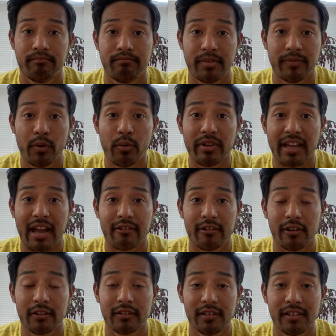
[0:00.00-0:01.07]
Before we carry
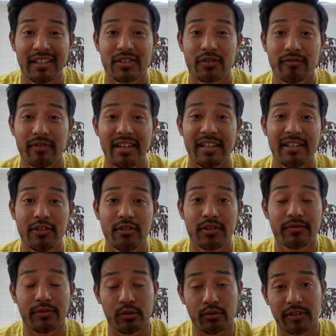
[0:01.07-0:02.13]
on, it's really
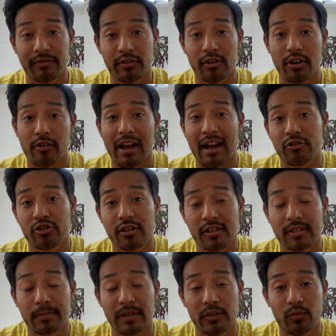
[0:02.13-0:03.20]
useful if you know how shutter
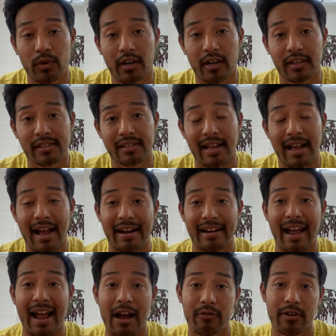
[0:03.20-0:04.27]
speed works and
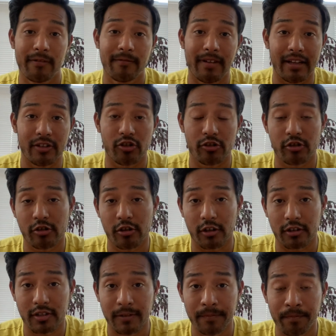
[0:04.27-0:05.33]
how it affects your
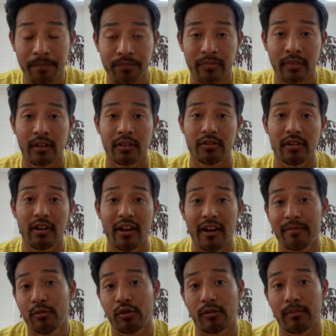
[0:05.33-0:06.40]
shot. To
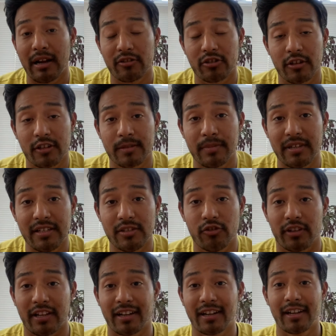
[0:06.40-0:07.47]
learn more about shutter speeds, you
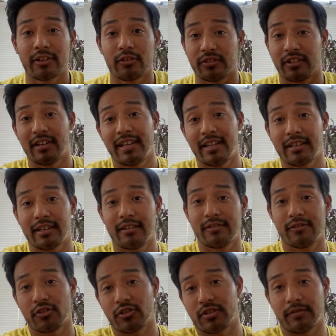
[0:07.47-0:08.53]
can click on the link
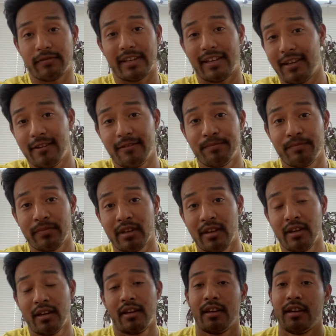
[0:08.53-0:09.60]
just over here.
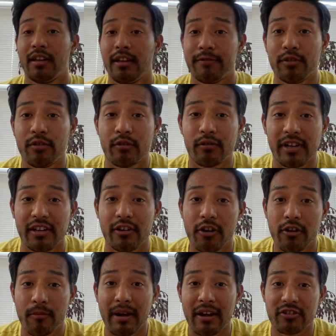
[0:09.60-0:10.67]
If you already know
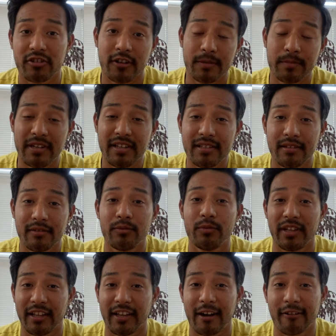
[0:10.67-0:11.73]
about shutter speeds, we
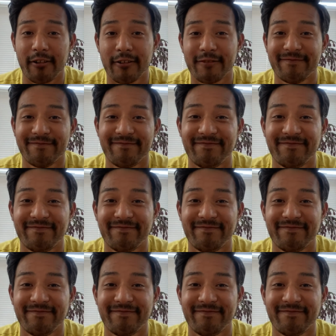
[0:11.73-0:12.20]
can carry on.